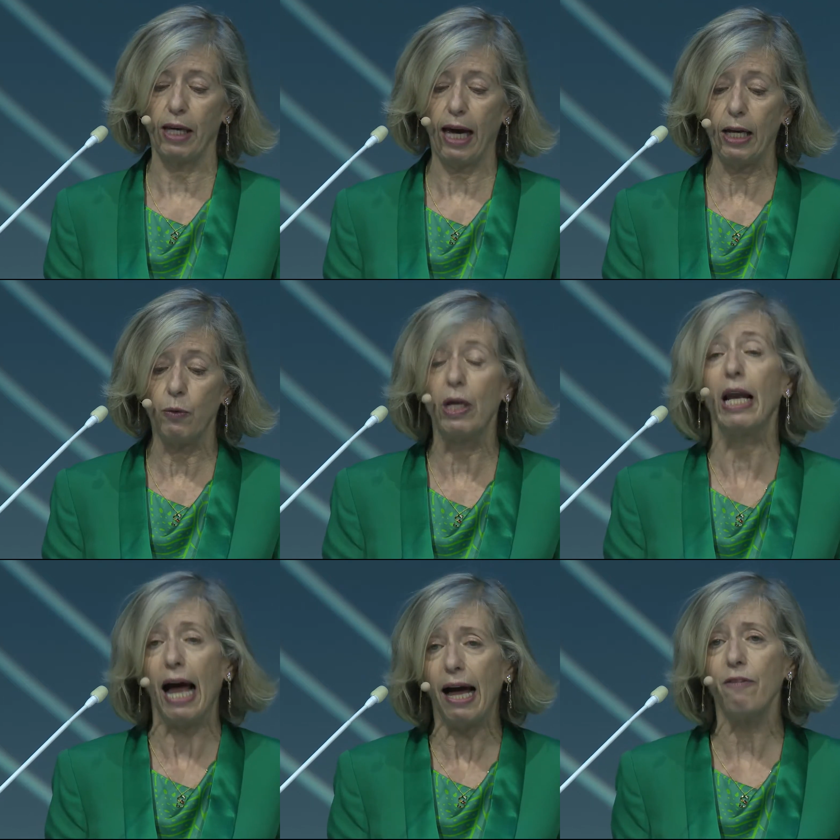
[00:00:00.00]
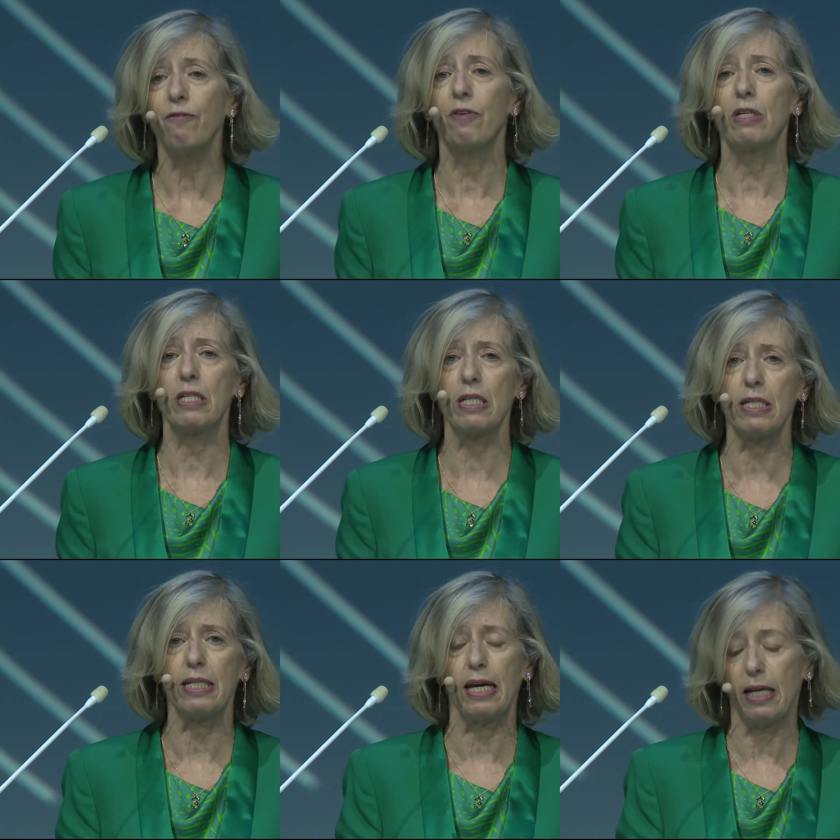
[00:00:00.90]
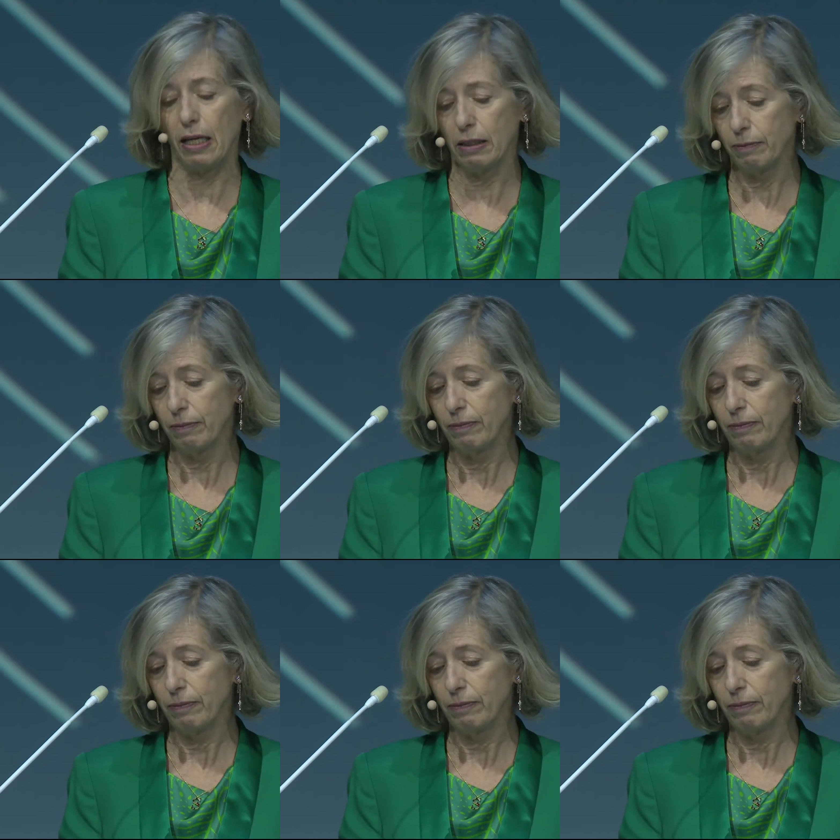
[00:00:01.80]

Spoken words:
and with life-sustaining